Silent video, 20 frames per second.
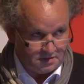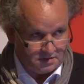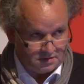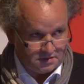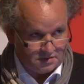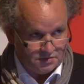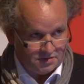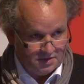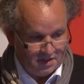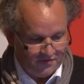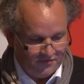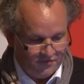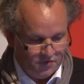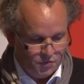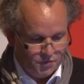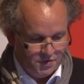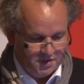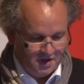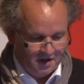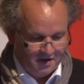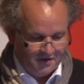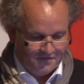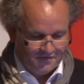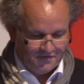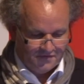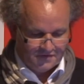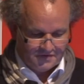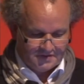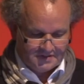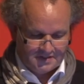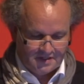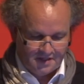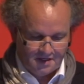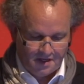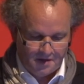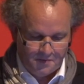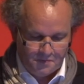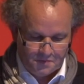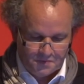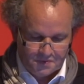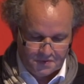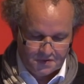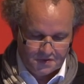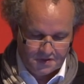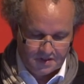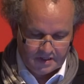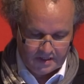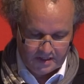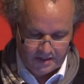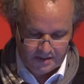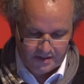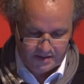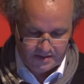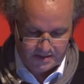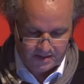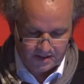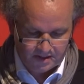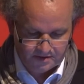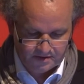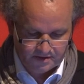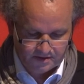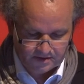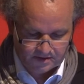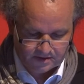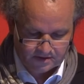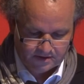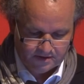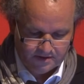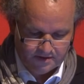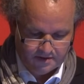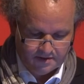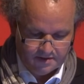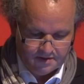So therefore we have set up an intense